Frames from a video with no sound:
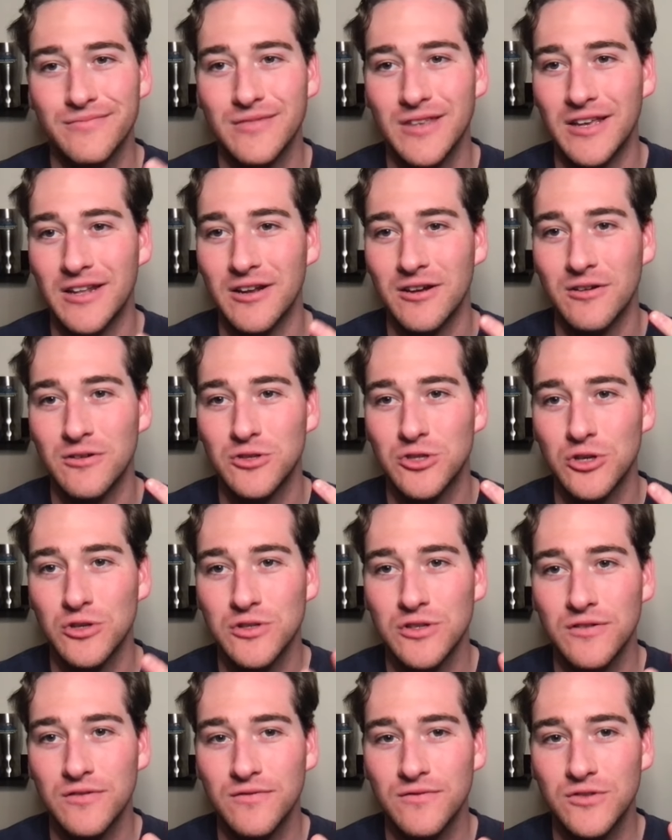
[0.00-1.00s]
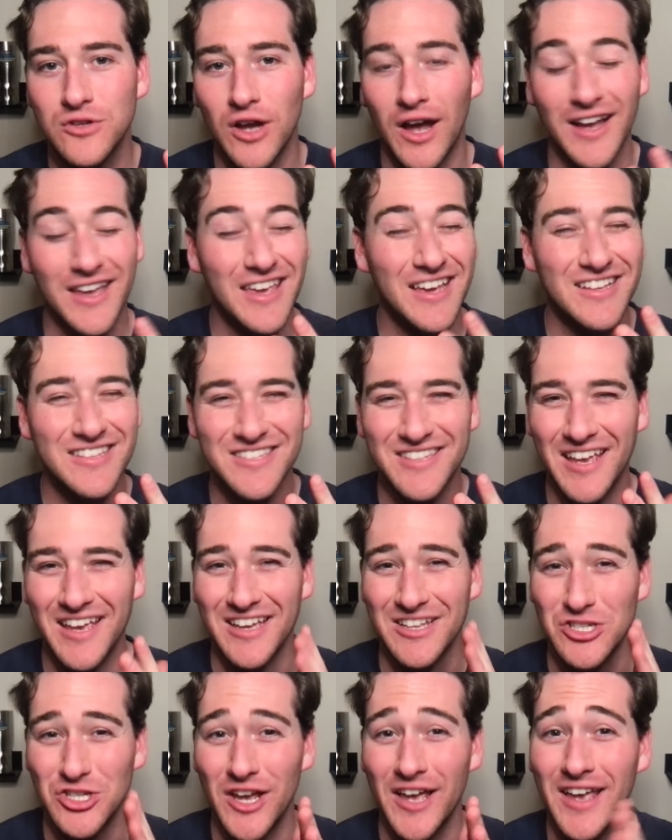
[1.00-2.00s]
you know, Joseph, I can't
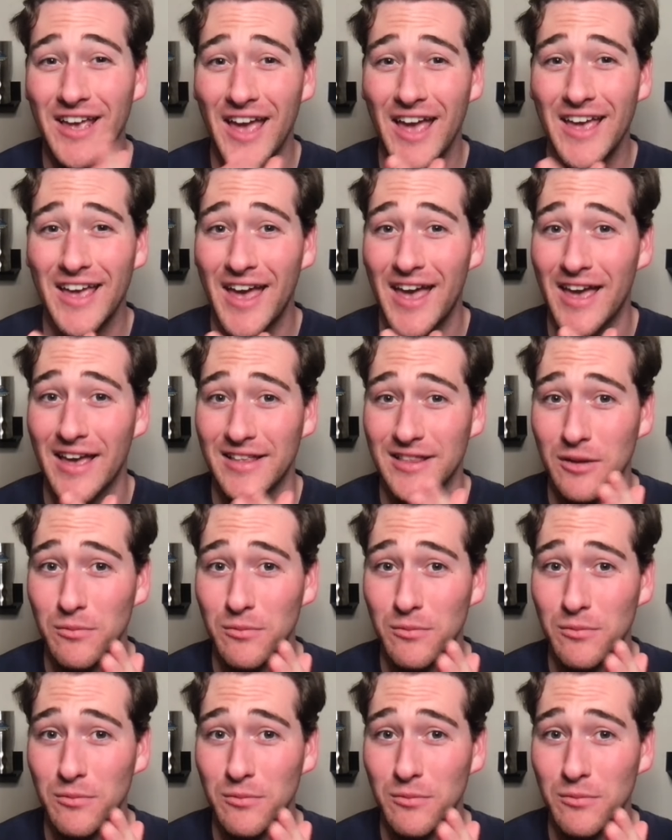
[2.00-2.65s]
say it, J.A.A.,